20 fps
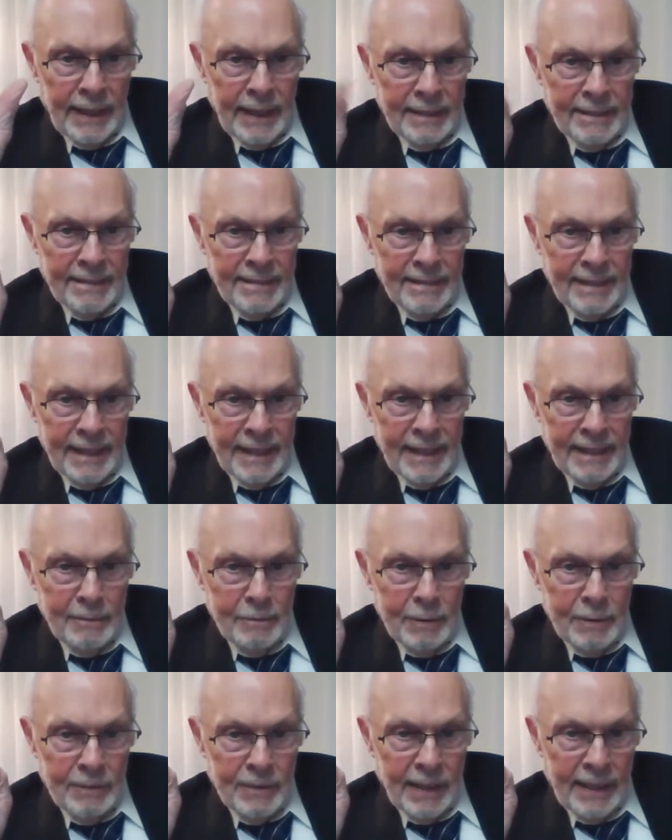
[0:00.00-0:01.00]
Let's say
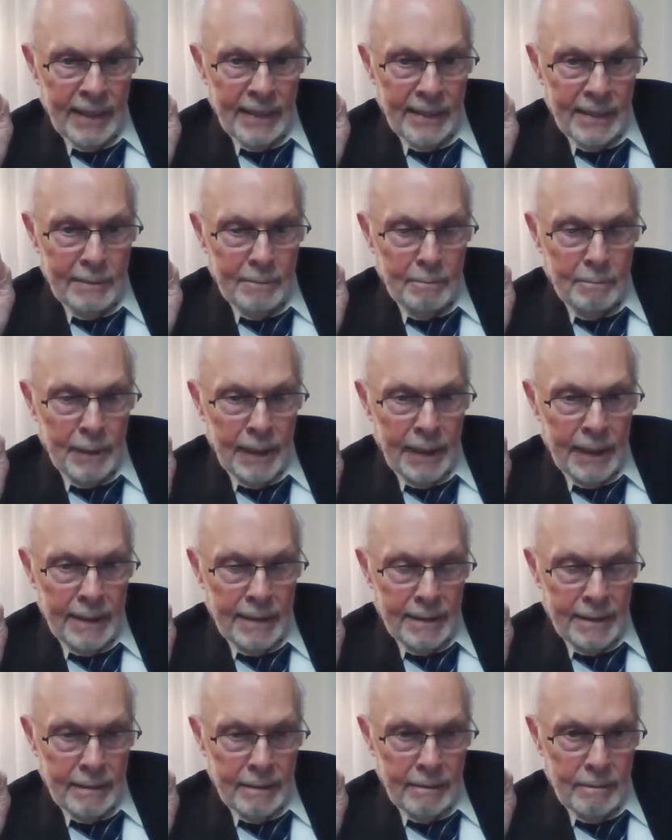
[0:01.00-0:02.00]
we've got a
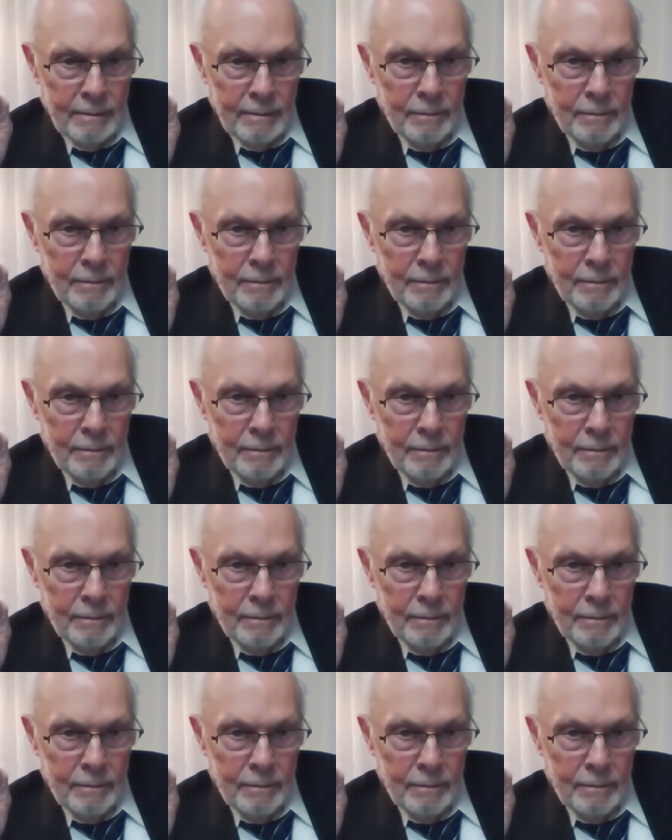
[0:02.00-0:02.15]
debate